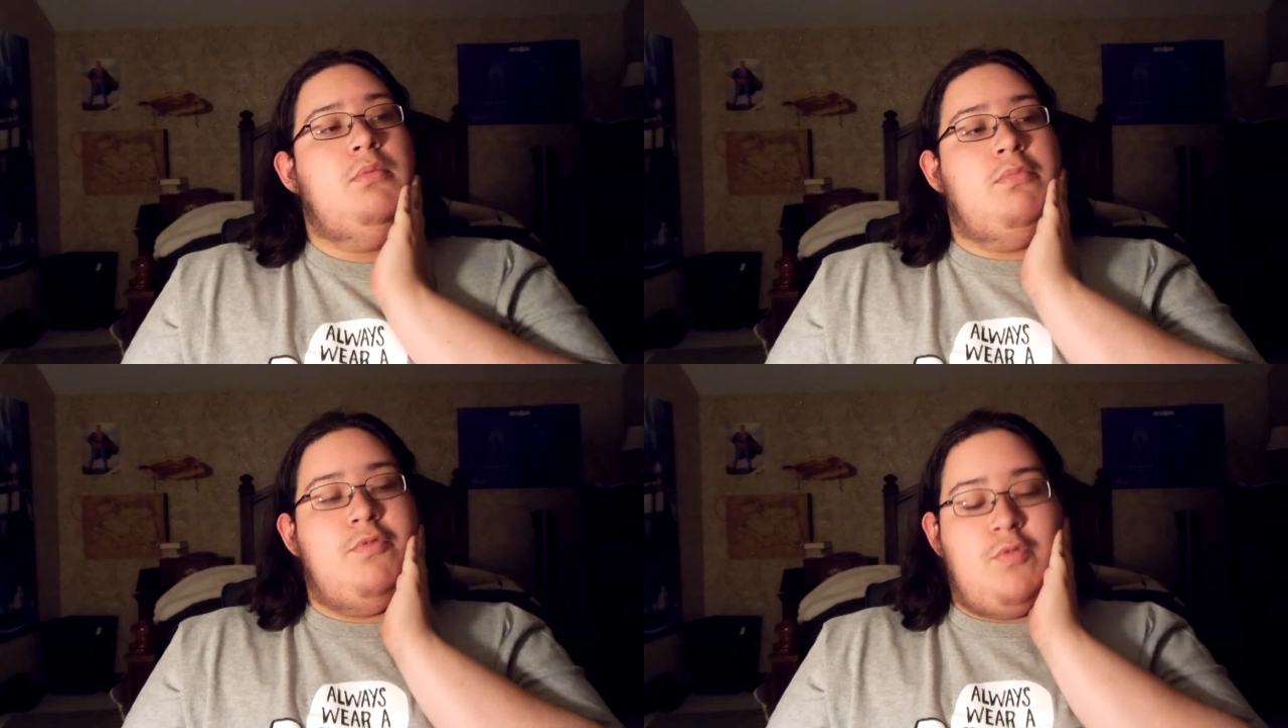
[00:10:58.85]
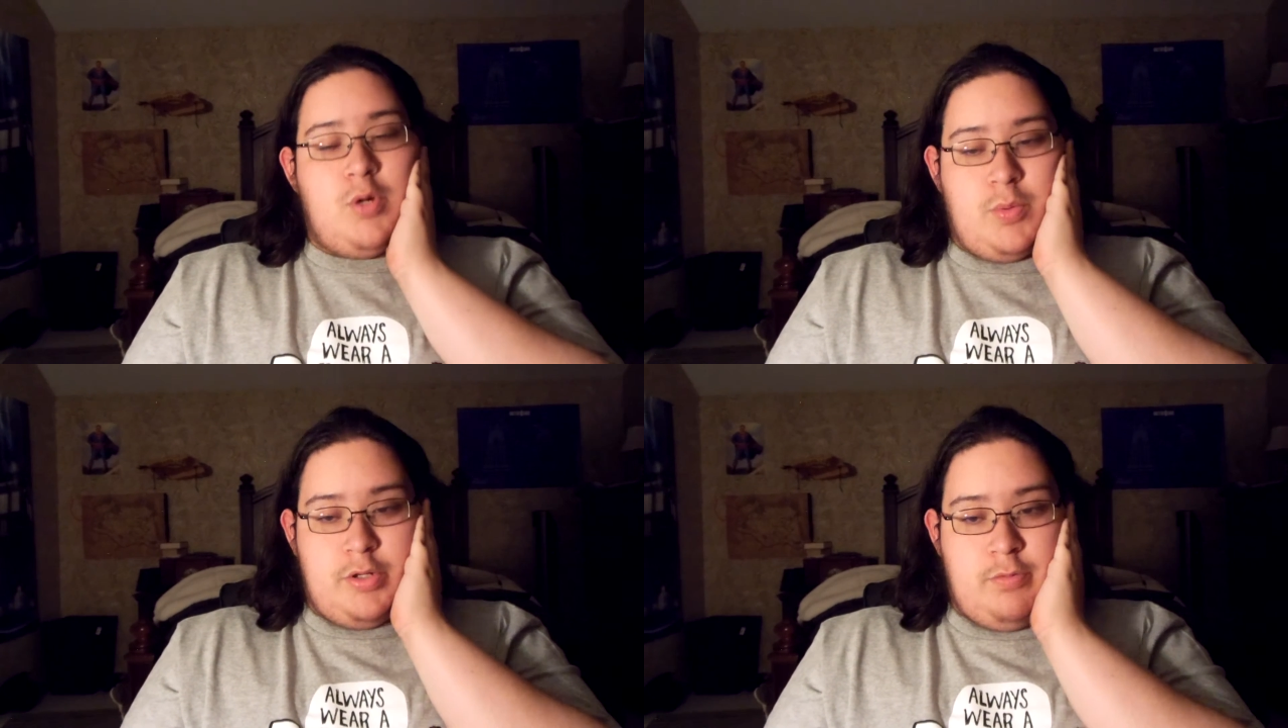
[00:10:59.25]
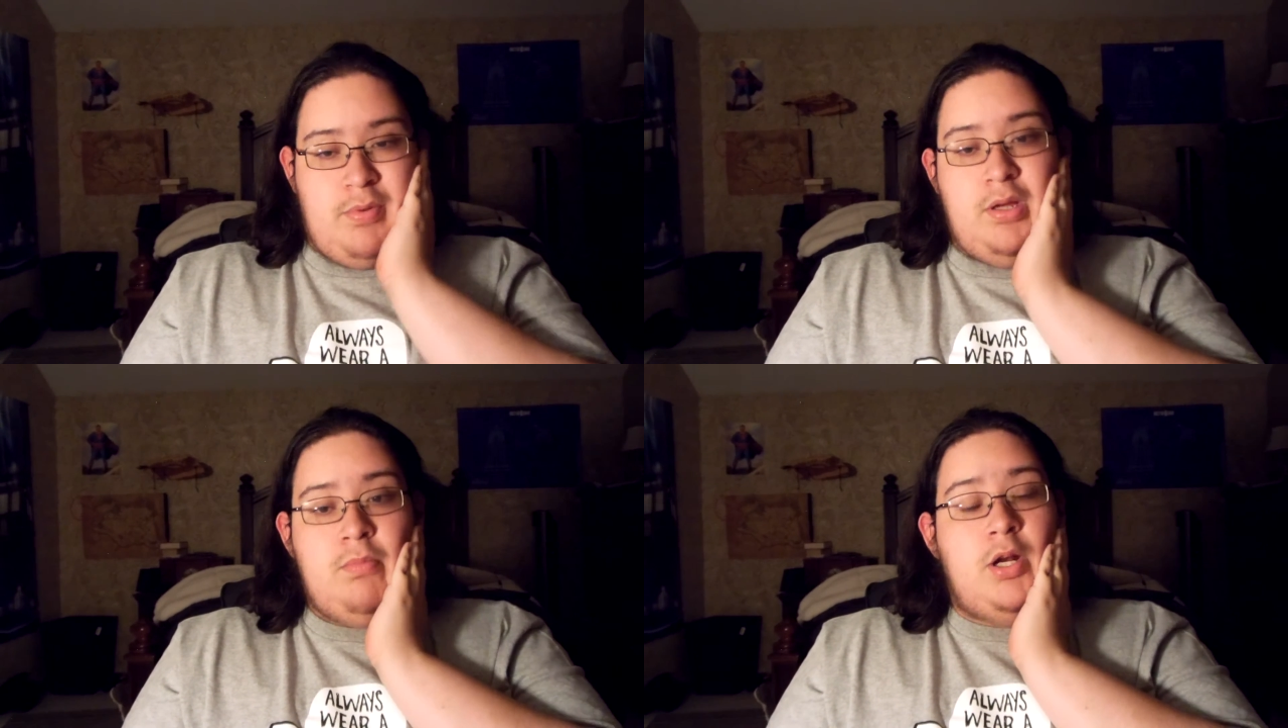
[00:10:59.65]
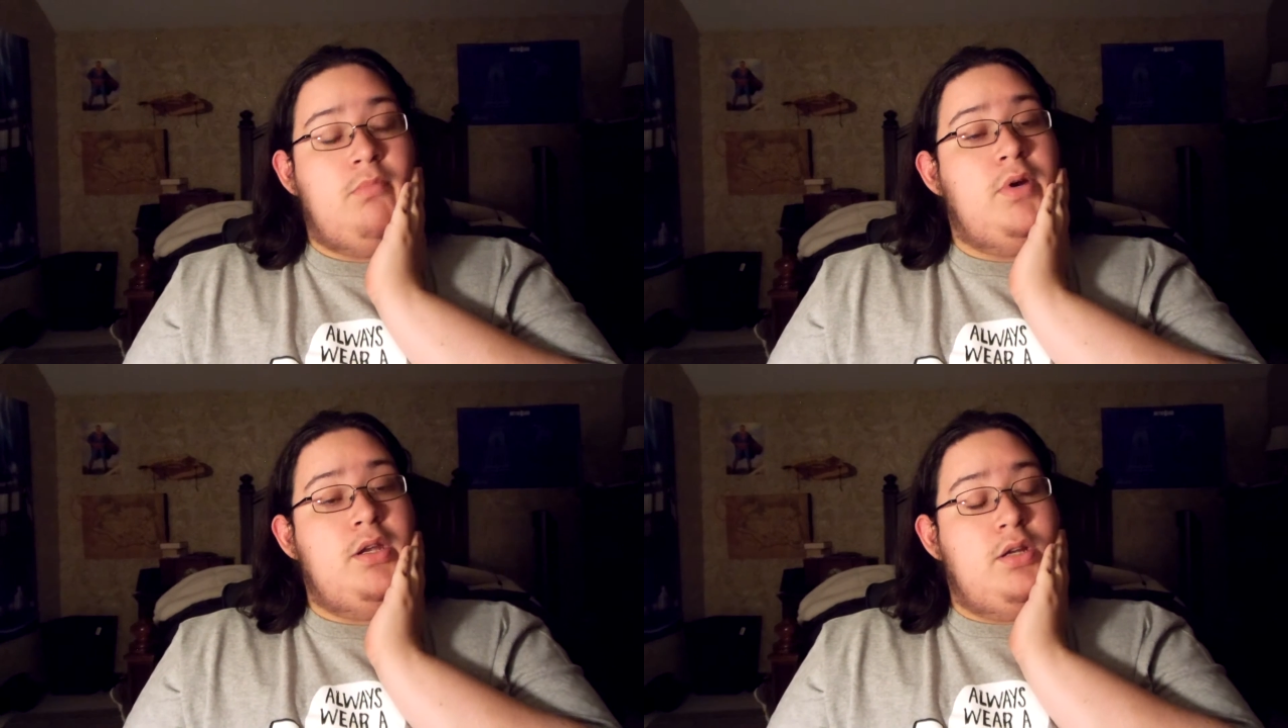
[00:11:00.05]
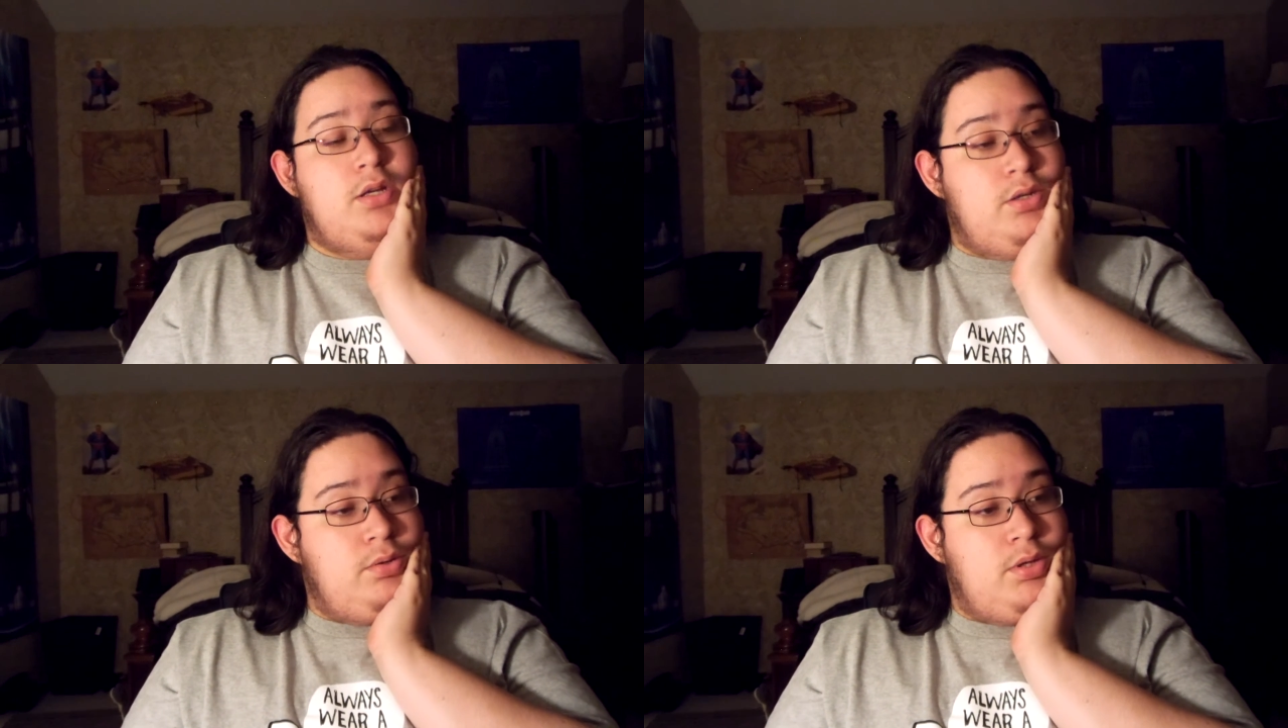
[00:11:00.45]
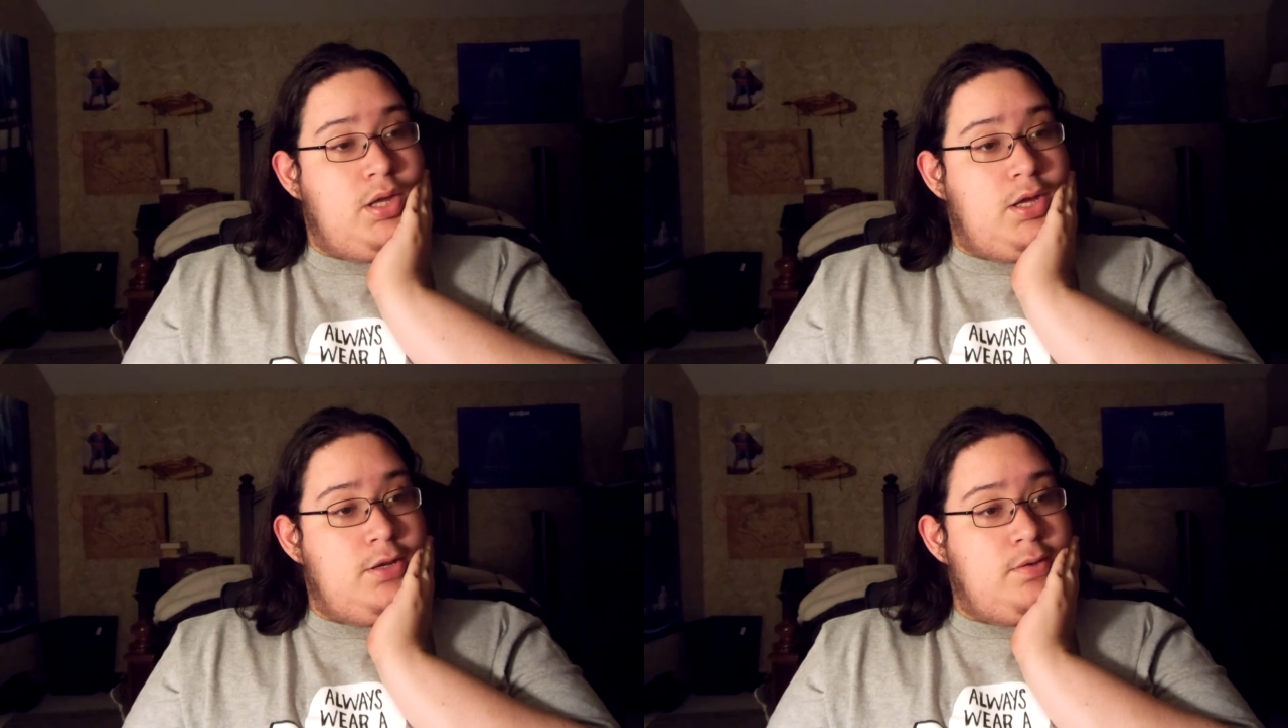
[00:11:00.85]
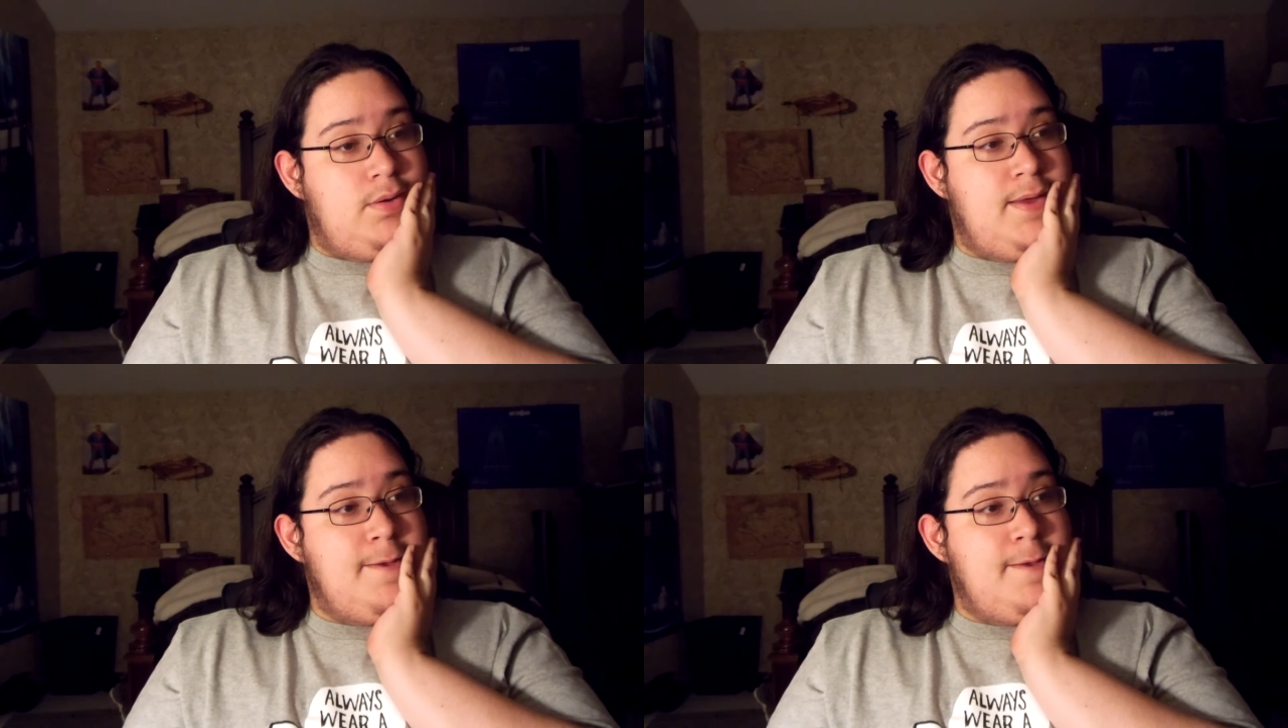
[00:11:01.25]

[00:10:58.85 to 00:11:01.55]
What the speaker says: before I went to bed, but I might not do that.